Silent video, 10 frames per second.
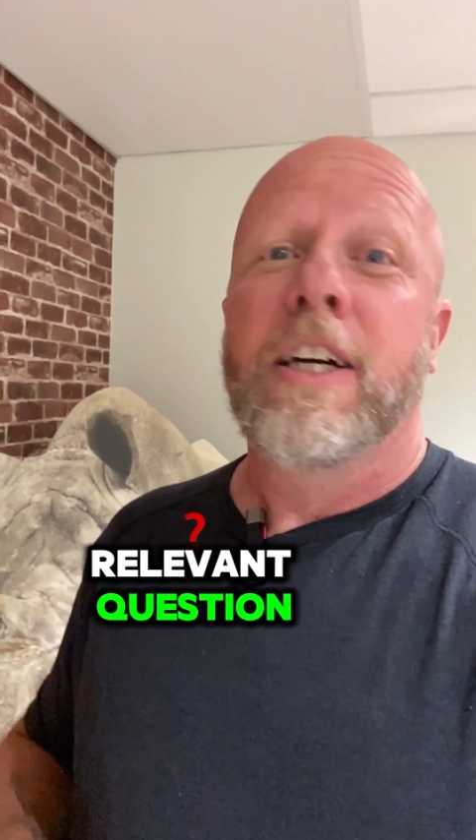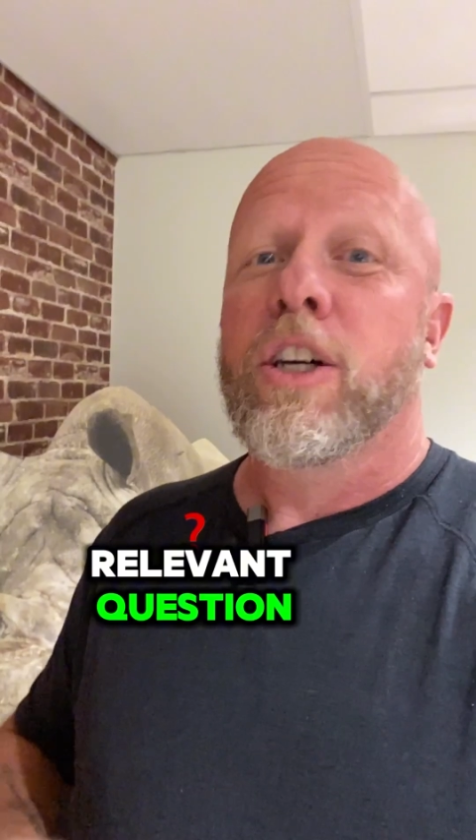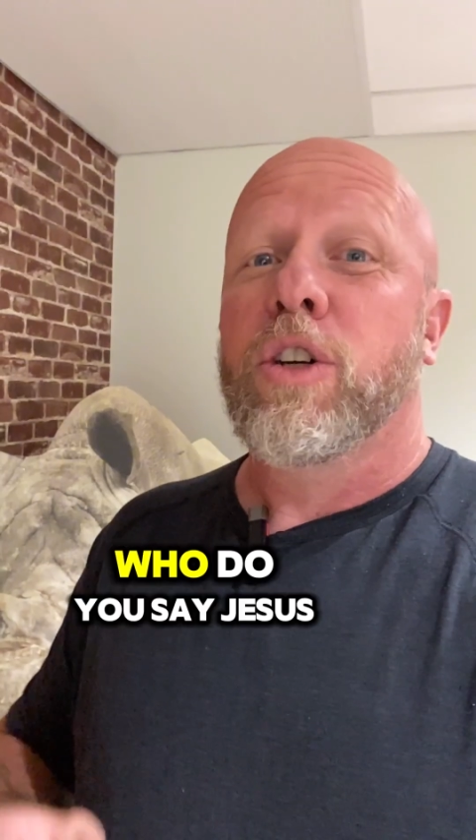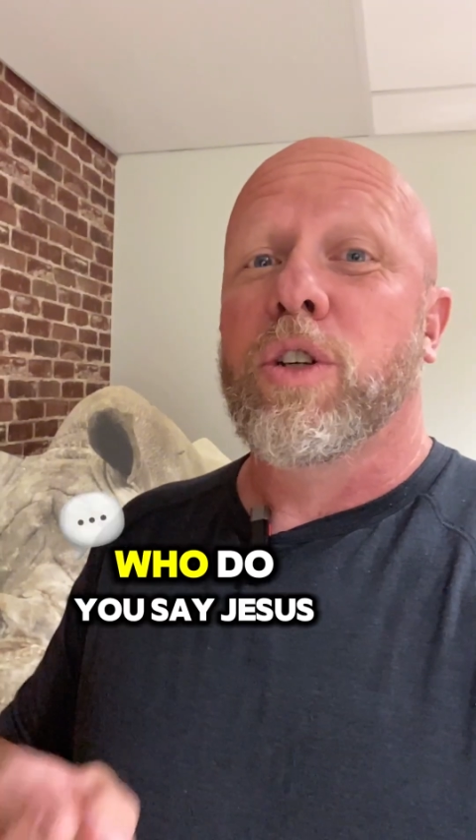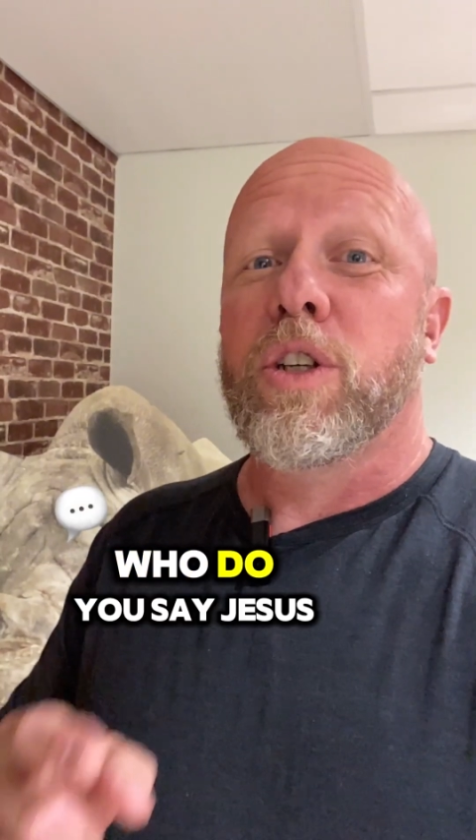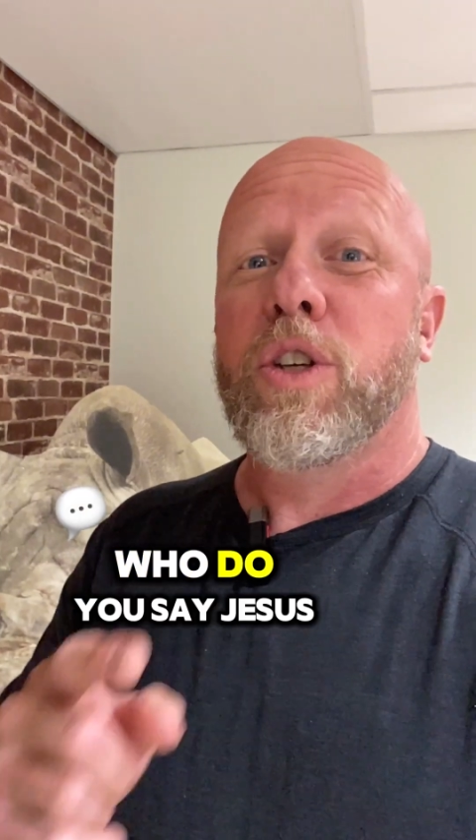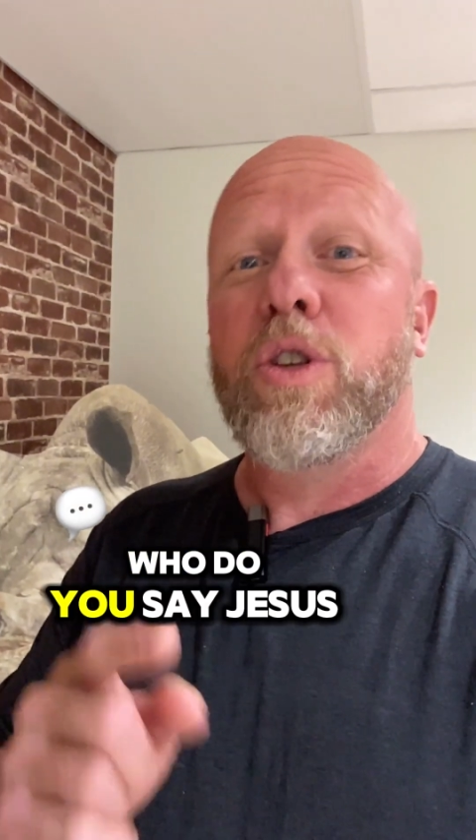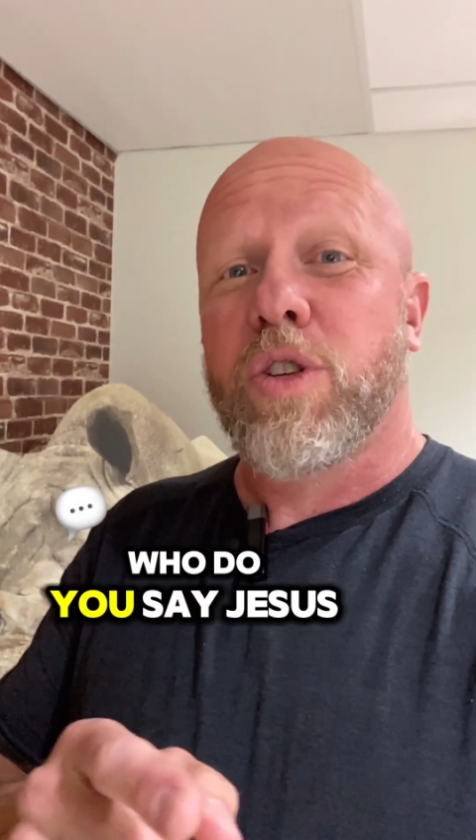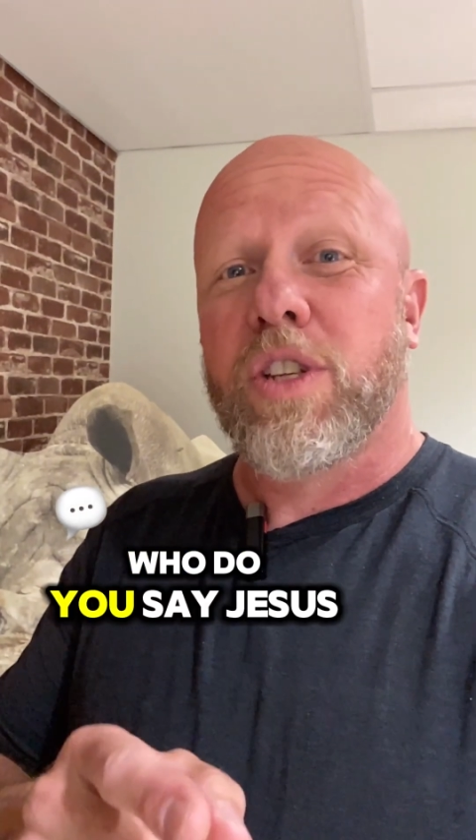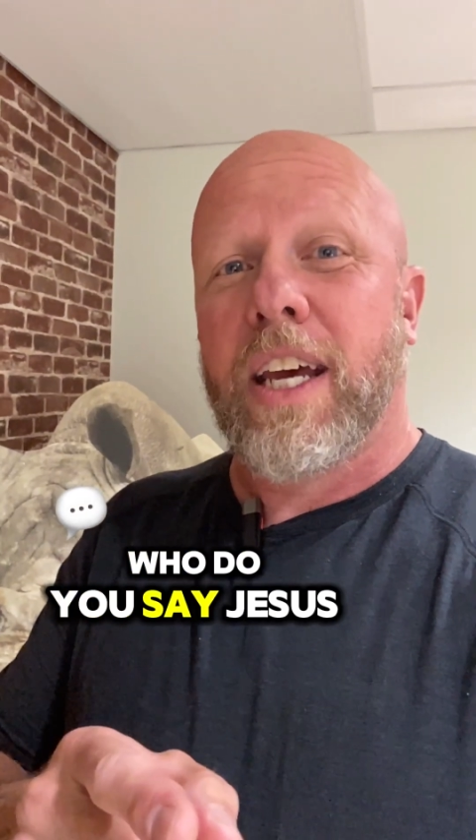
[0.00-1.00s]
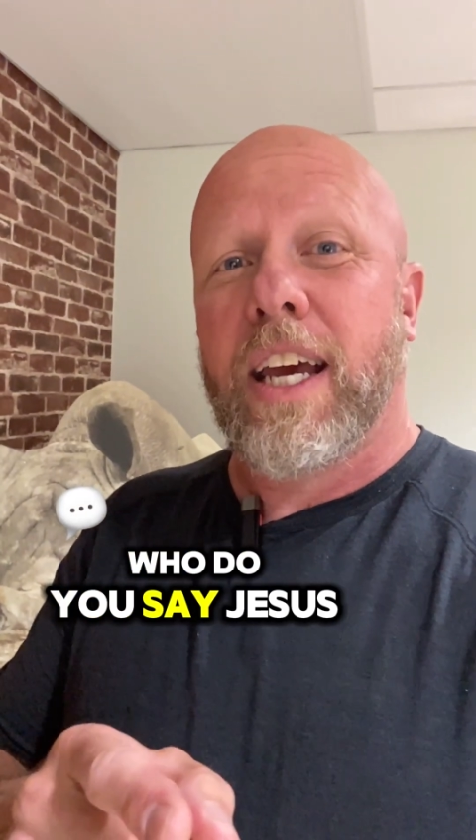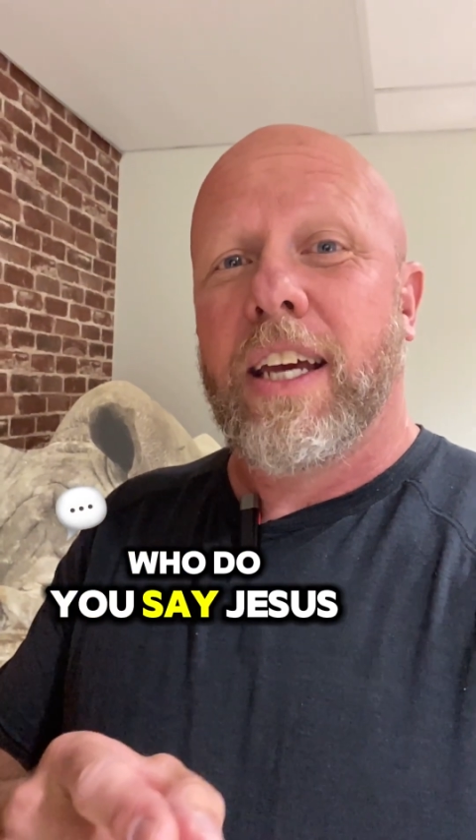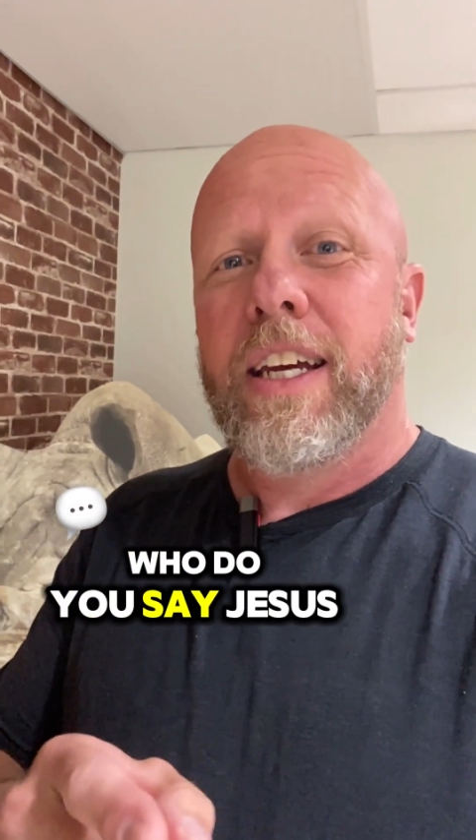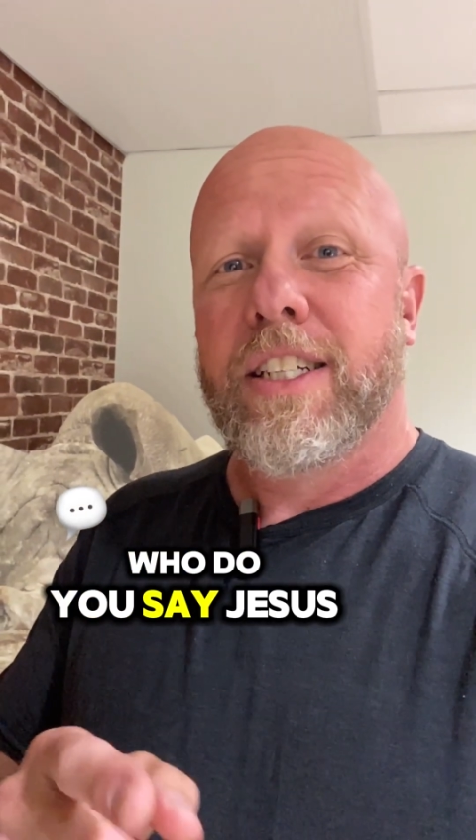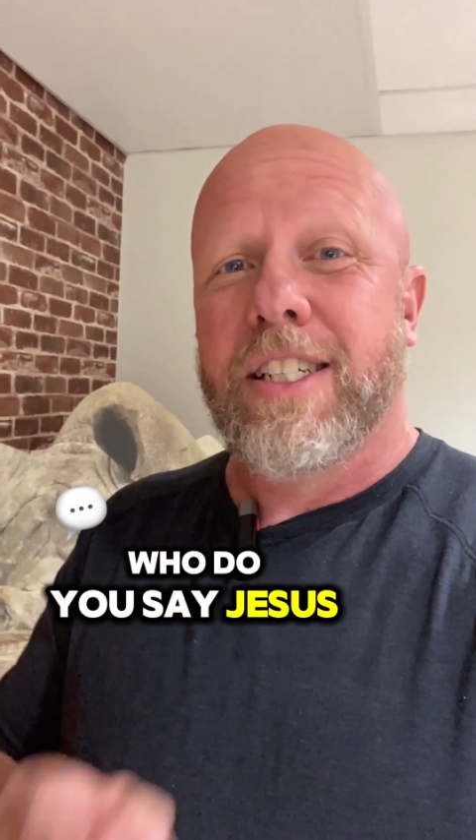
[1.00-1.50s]
Who do you
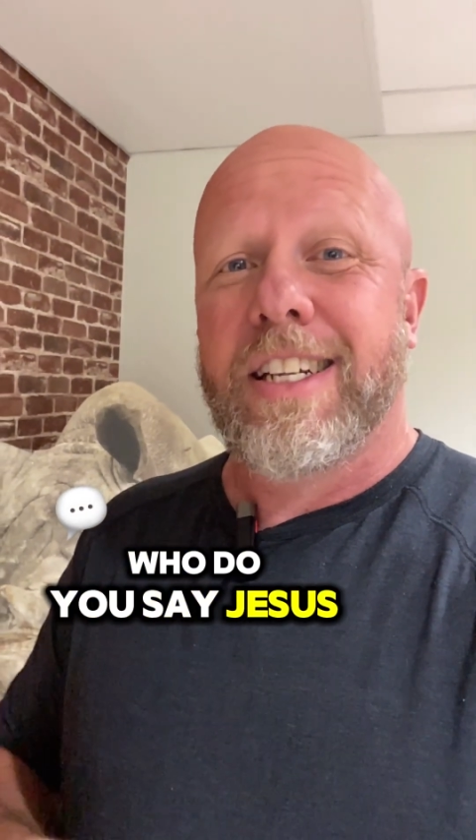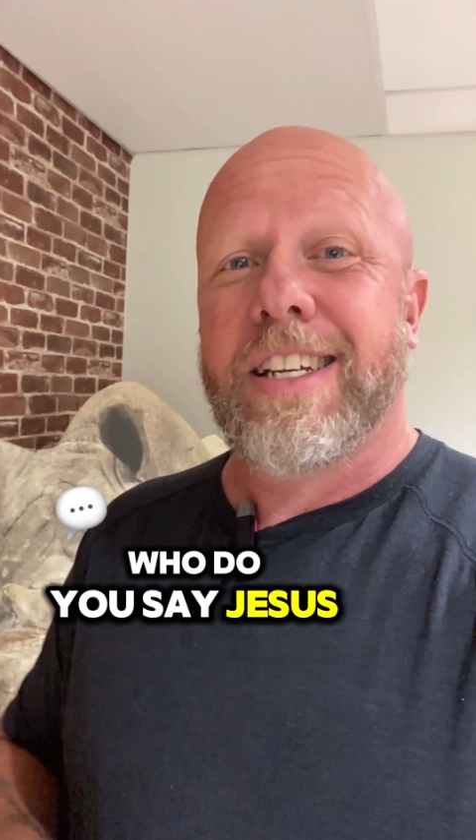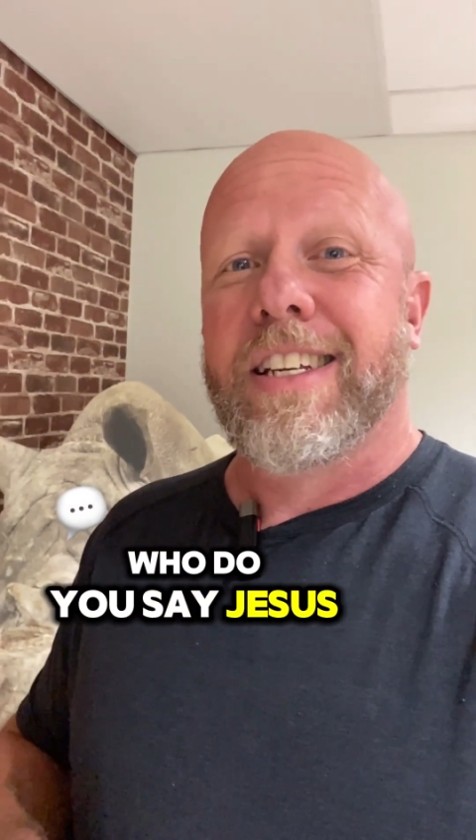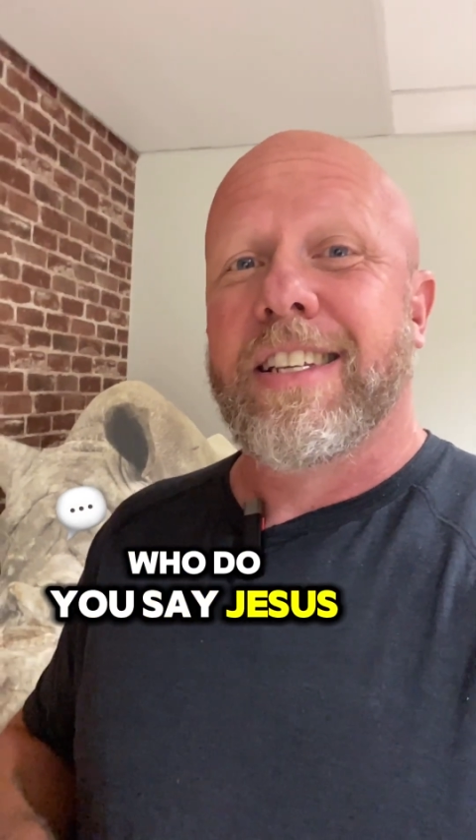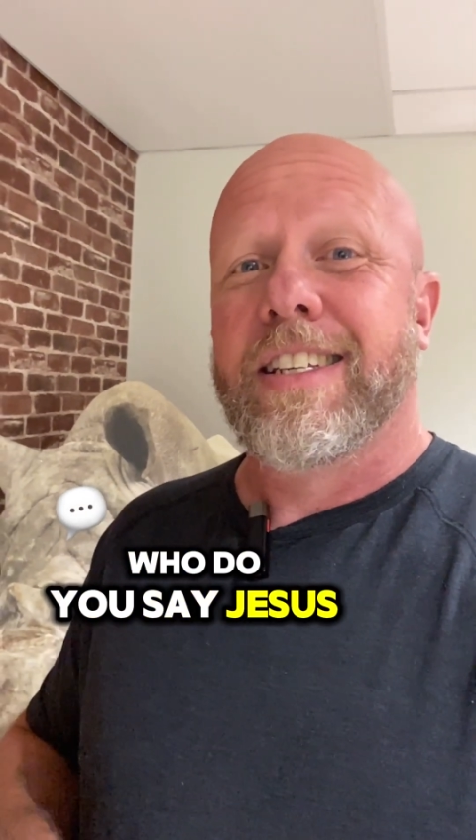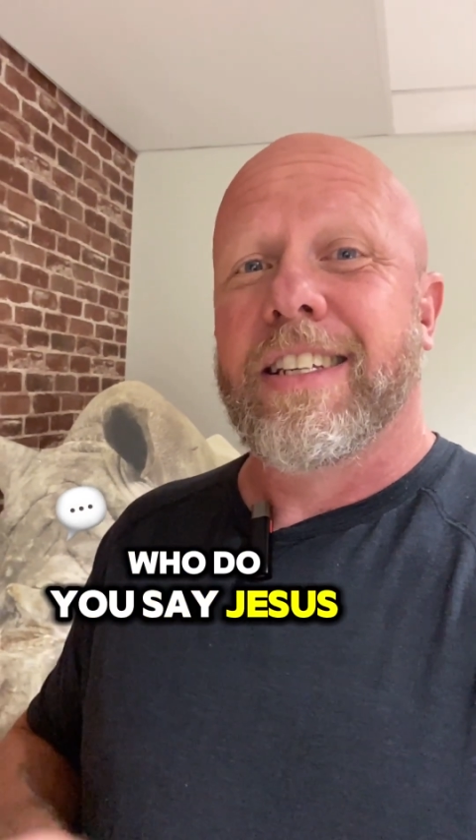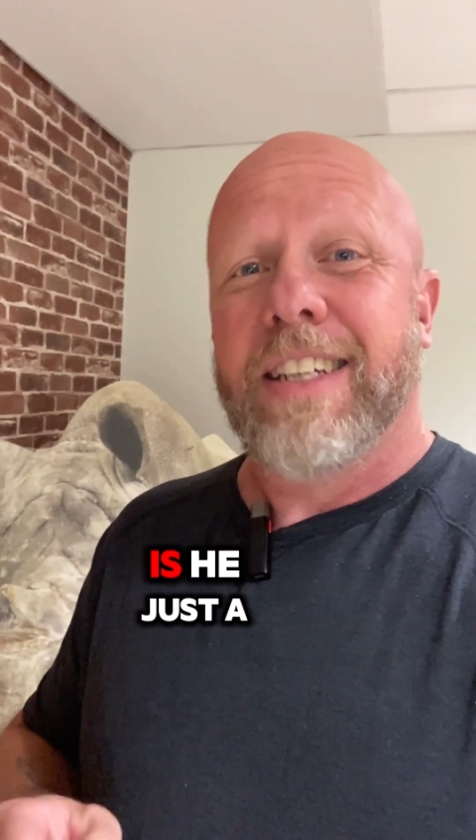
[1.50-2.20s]
say Jesus